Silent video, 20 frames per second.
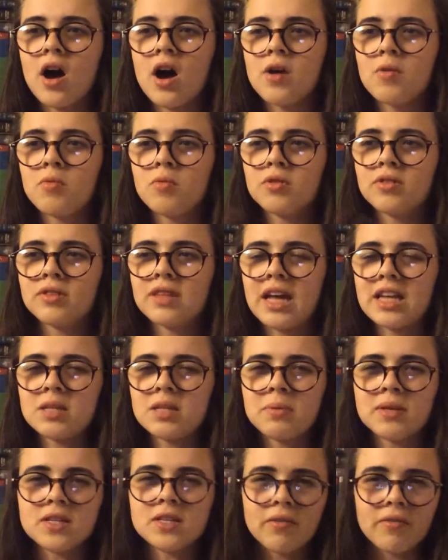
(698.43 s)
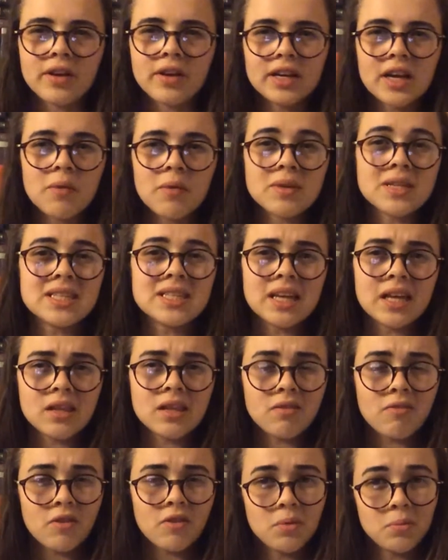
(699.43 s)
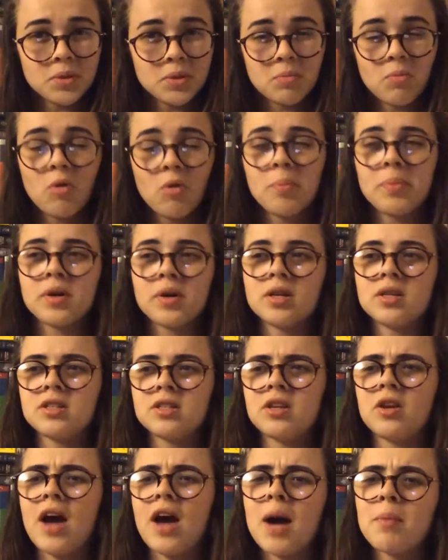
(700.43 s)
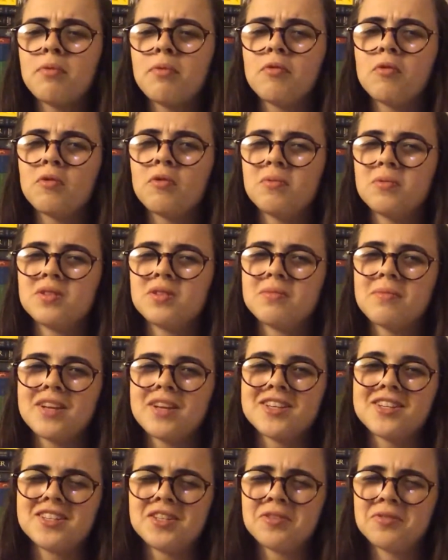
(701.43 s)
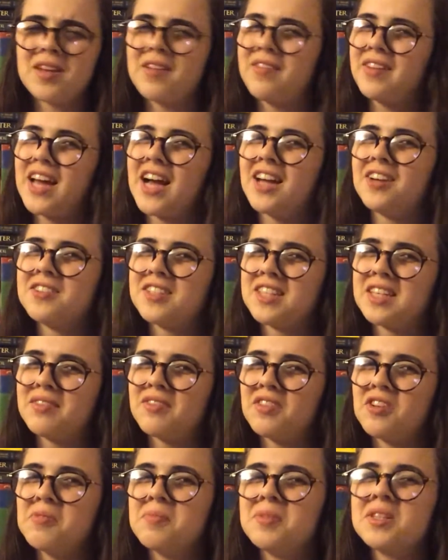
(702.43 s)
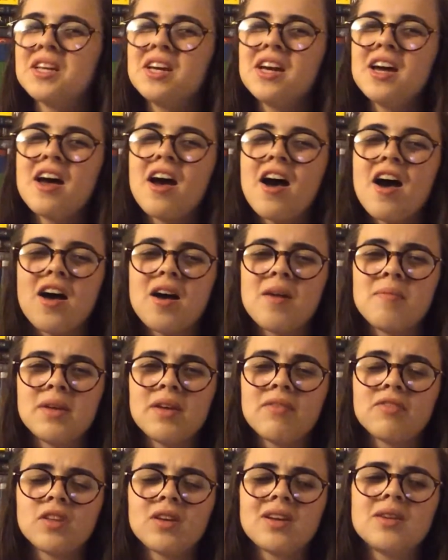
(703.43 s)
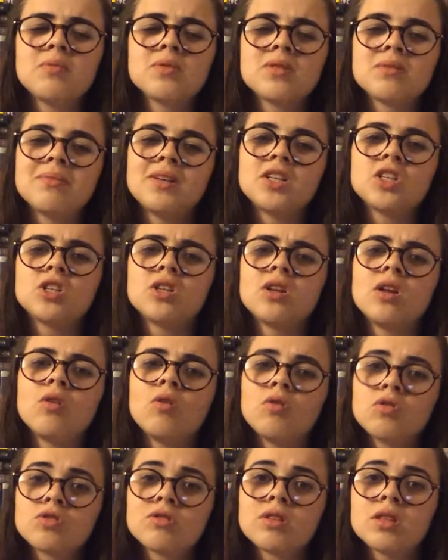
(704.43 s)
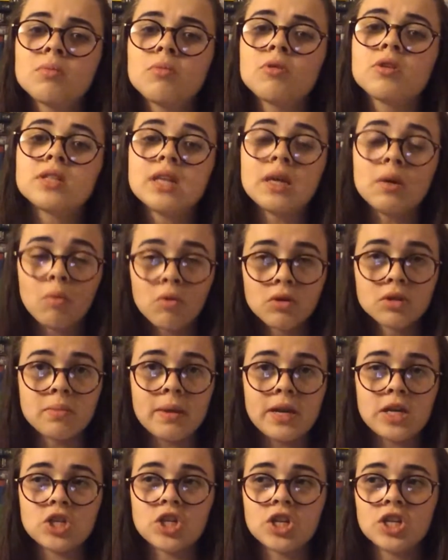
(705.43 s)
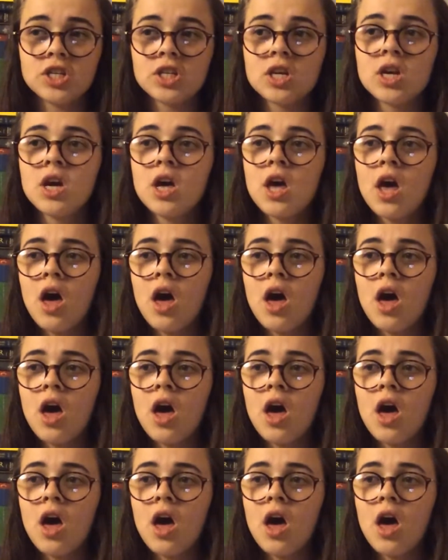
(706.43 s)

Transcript: I want that to be something that we see in the films more, because, you know, Aberforth wasn't mentioned till Deathly Hallows in the films. Even though he wasn't mentioned a lot during the books, he was mentioned.